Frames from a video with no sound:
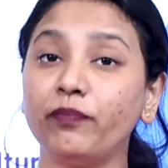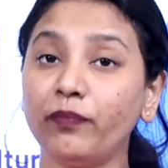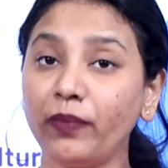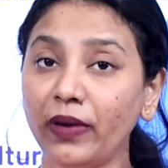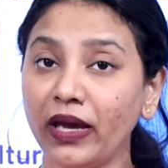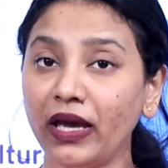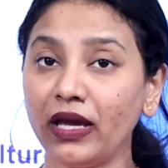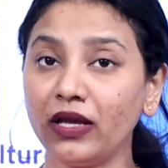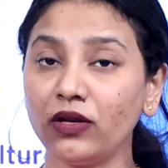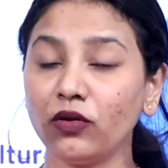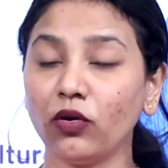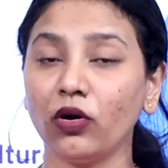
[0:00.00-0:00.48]

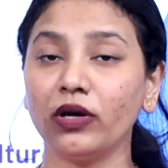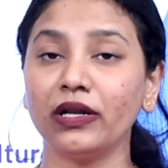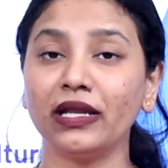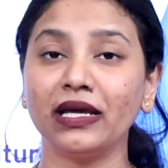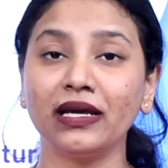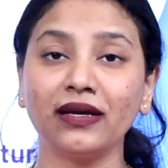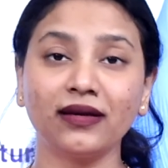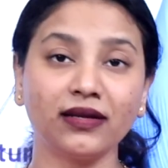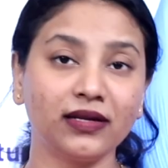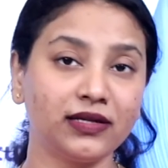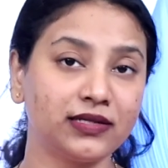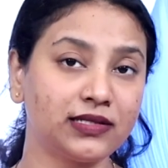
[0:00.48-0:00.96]
pain or
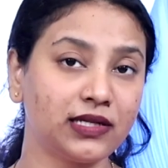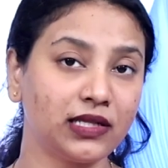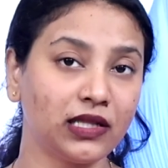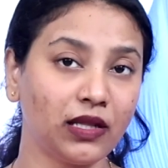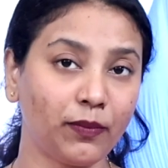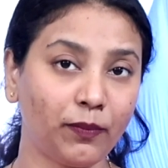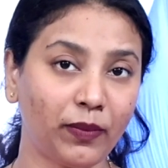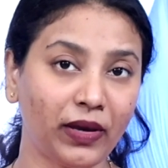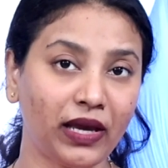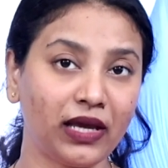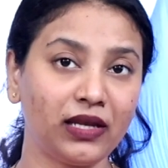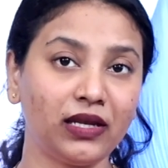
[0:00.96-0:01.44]
increase in
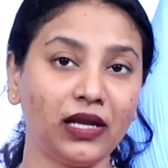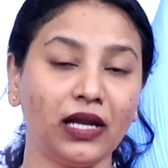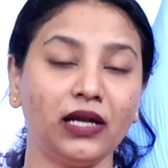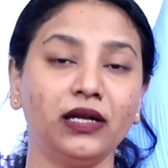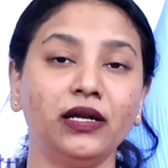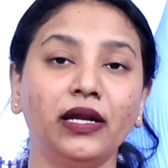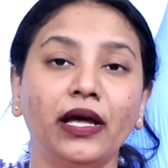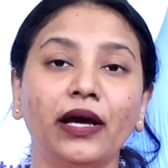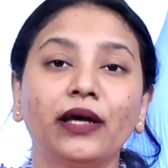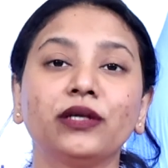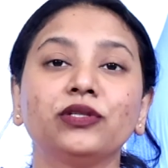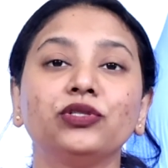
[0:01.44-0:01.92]
the pain
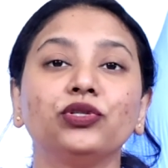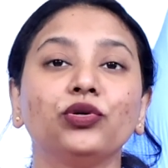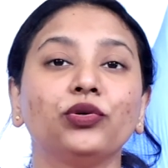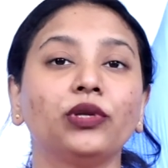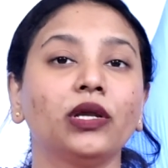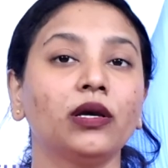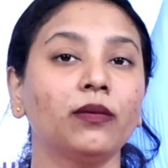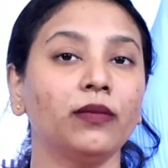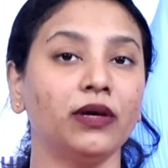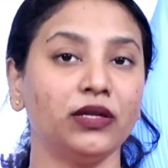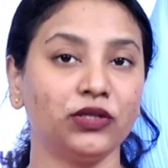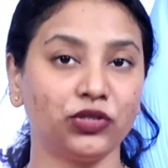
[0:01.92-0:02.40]
index
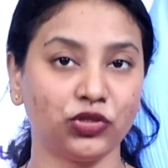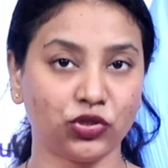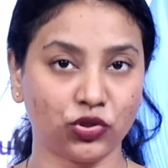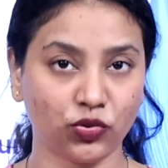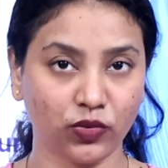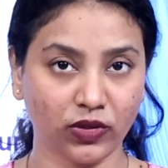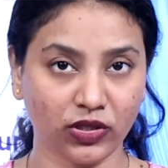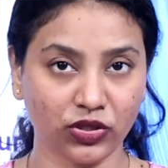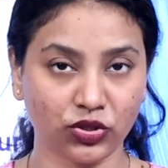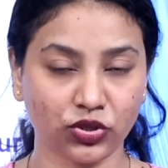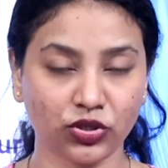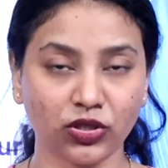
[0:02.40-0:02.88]
during
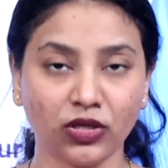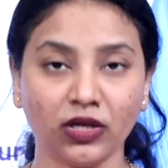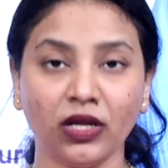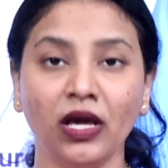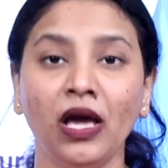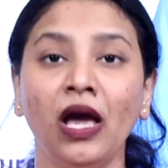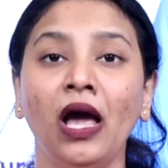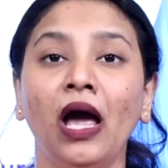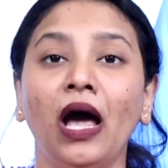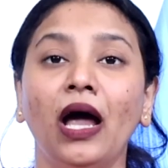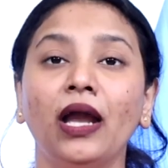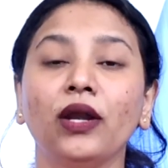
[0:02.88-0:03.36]
menstruation,
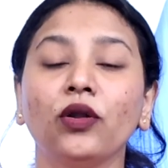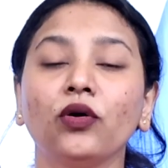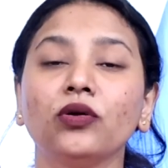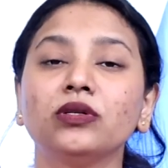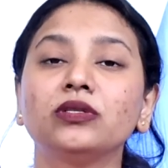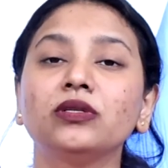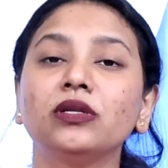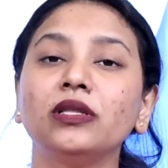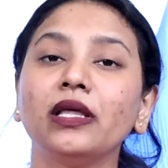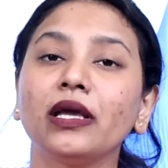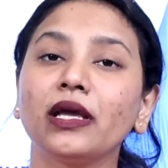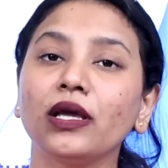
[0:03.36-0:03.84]
and
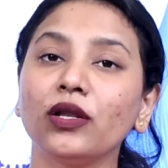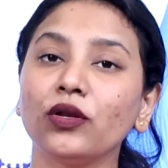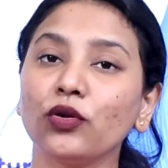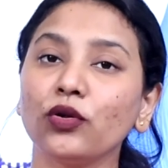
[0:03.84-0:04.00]
also they